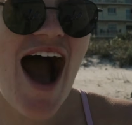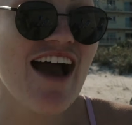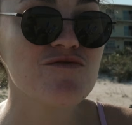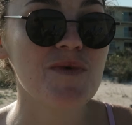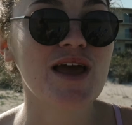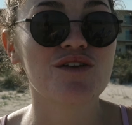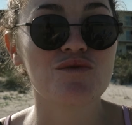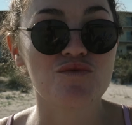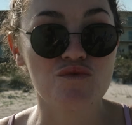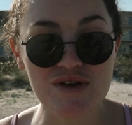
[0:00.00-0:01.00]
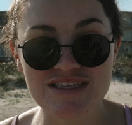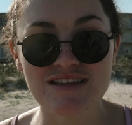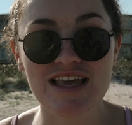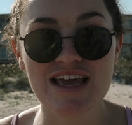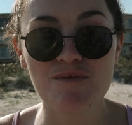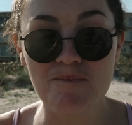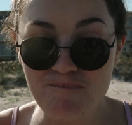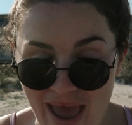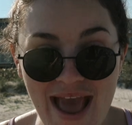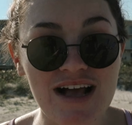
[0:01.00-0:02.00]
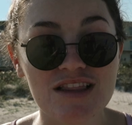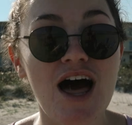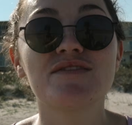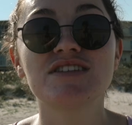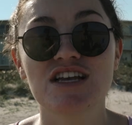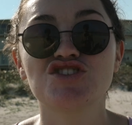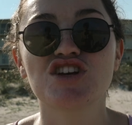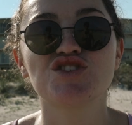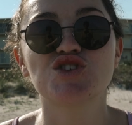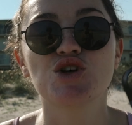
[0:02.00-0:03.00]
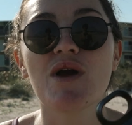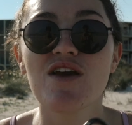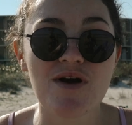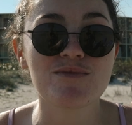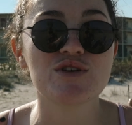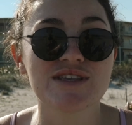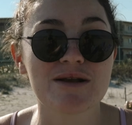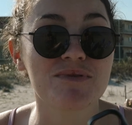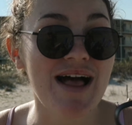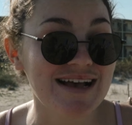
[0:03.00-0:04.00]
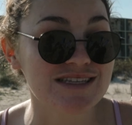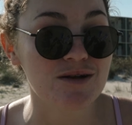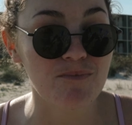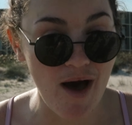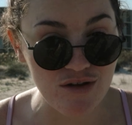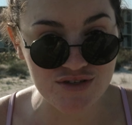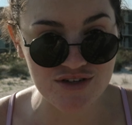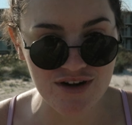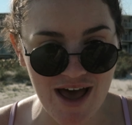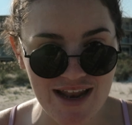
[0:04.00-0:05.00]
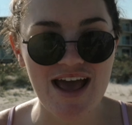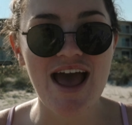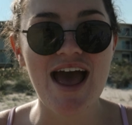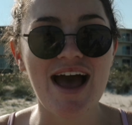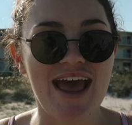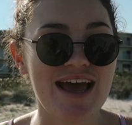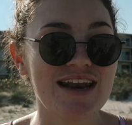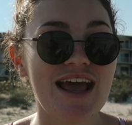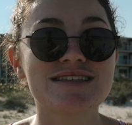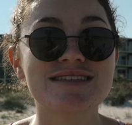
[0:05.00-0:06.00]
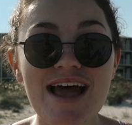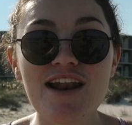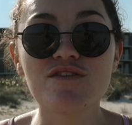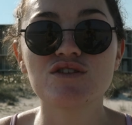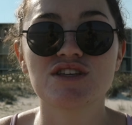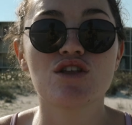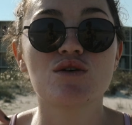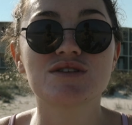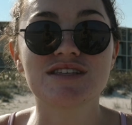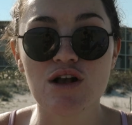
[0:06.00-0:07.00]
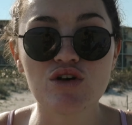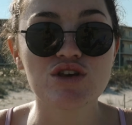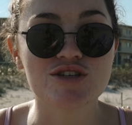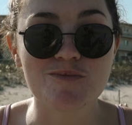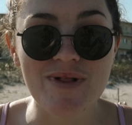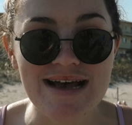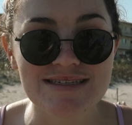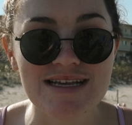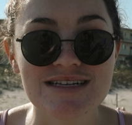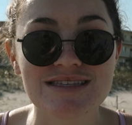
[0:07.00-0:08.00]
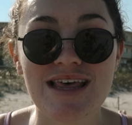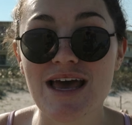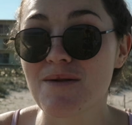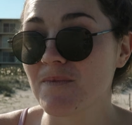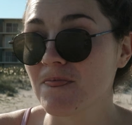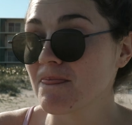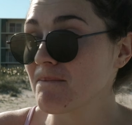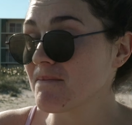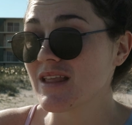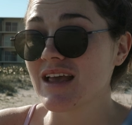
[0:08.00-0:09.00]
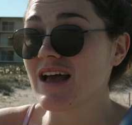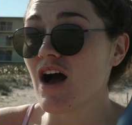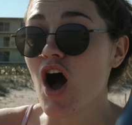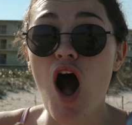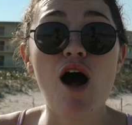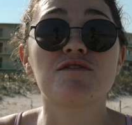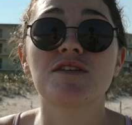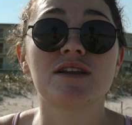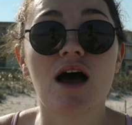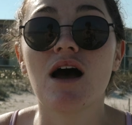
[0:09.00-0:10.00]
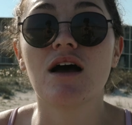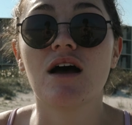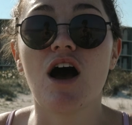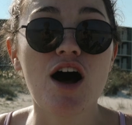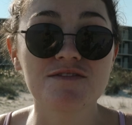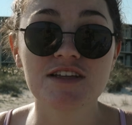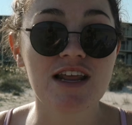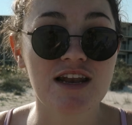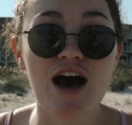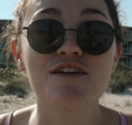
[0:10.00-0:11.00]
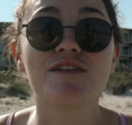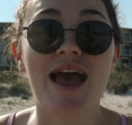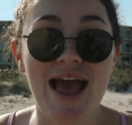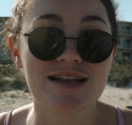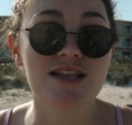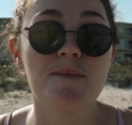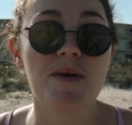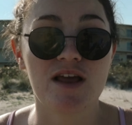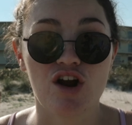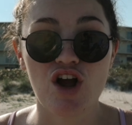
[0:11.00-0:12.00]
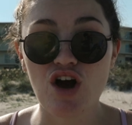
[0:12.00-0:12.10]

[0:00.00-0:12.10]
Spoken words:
I've been recently paying a lot of attention to if I'm using plastic bottles or not, and instead of using those single-use plastics that often enough end up in our